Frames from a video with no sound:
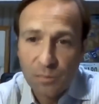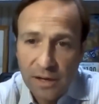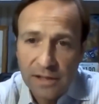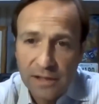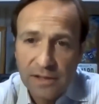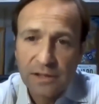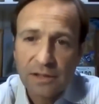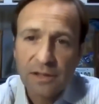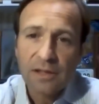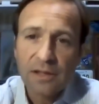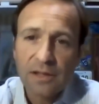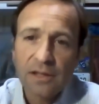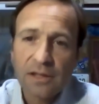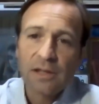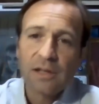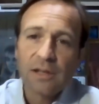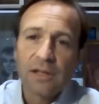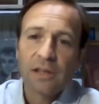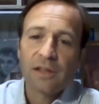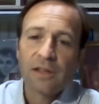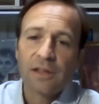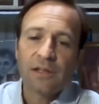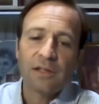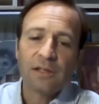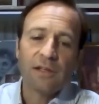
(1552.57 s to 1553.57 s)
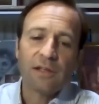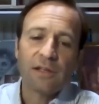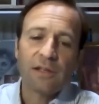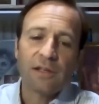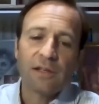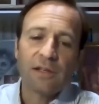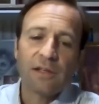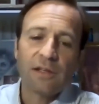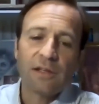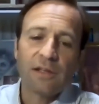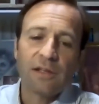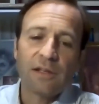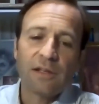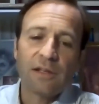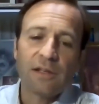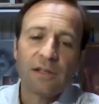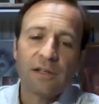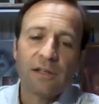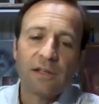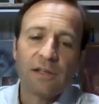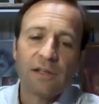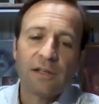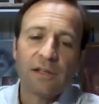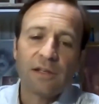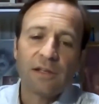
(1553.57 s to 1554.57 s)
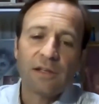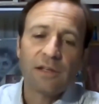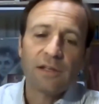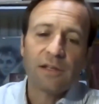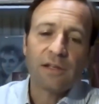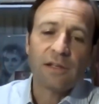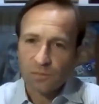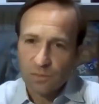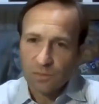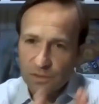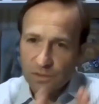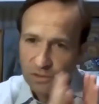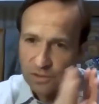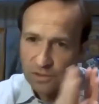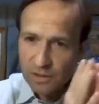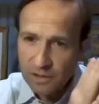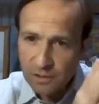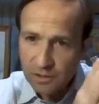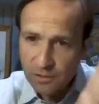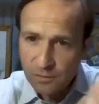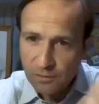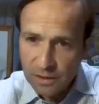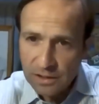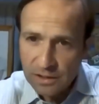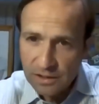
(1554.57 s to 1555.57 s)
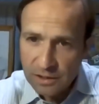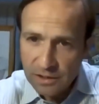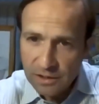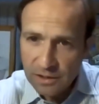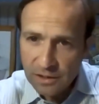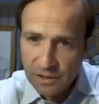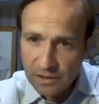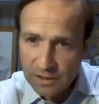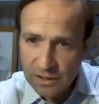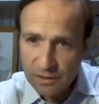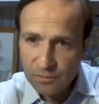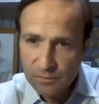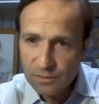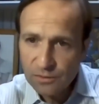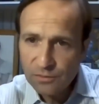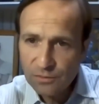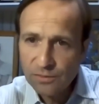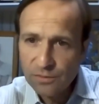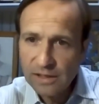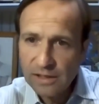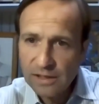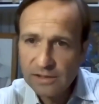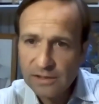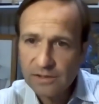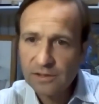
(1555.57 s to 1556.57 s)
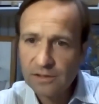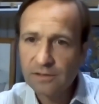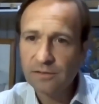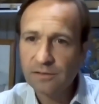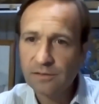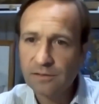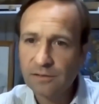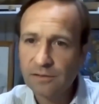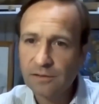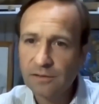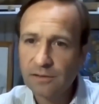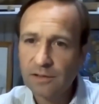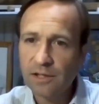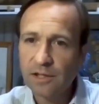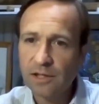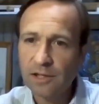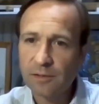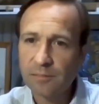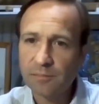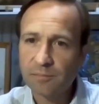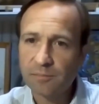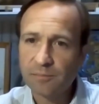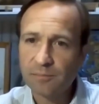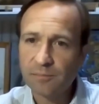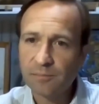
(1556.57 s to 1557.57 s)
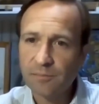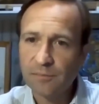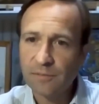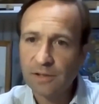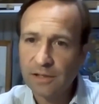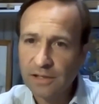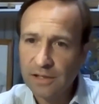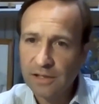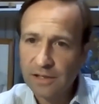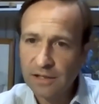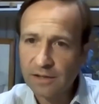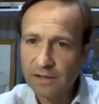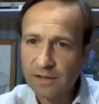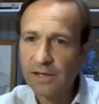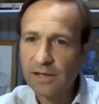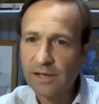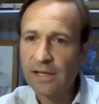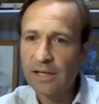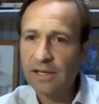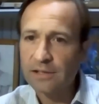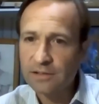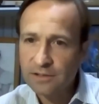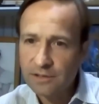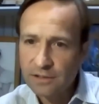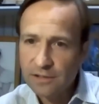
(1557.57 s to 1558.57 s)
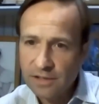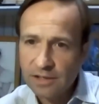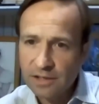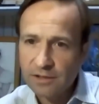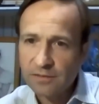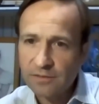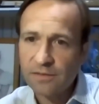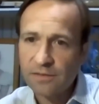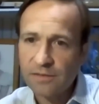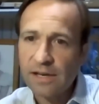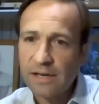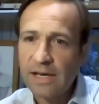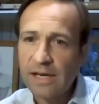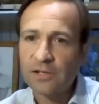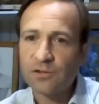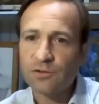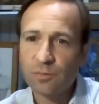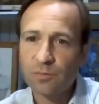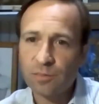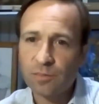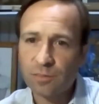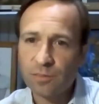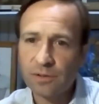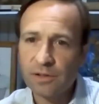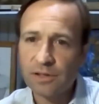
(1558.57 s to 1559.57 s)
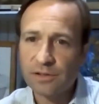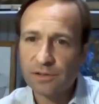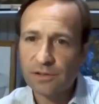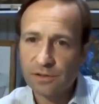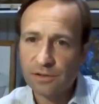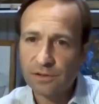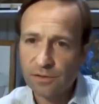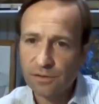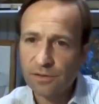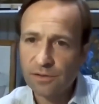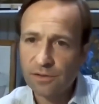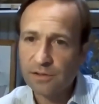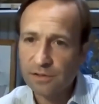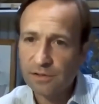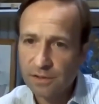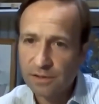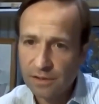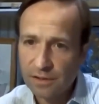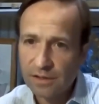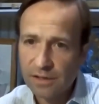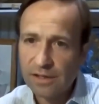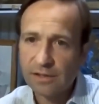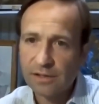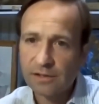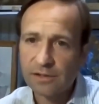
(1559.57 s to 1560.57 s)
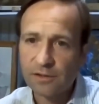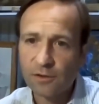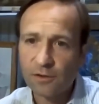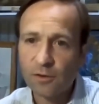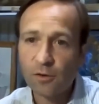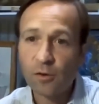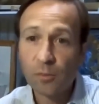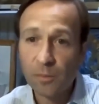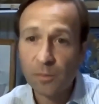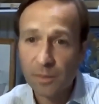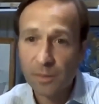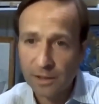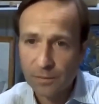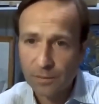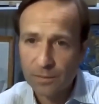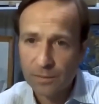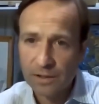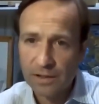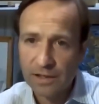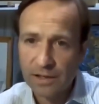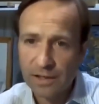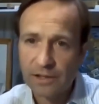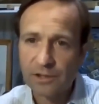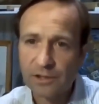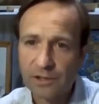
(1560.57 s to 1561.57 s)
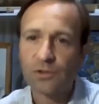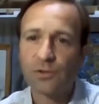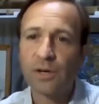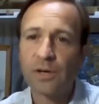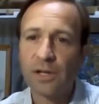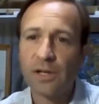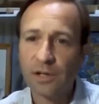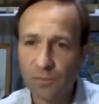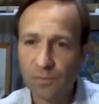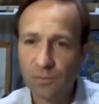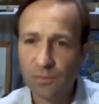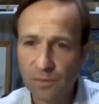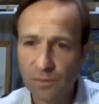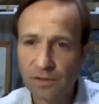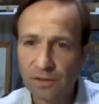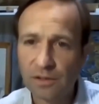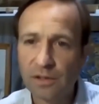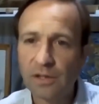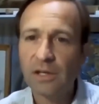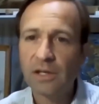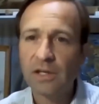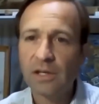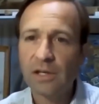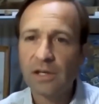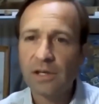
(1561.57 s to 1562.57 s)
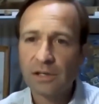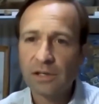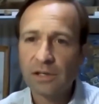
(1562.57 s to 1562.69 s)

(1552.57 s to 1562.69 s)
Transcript: But we saw that credit card debt was rising, and then the next kind of natural place that you're going to see that is in home equity lines of credit when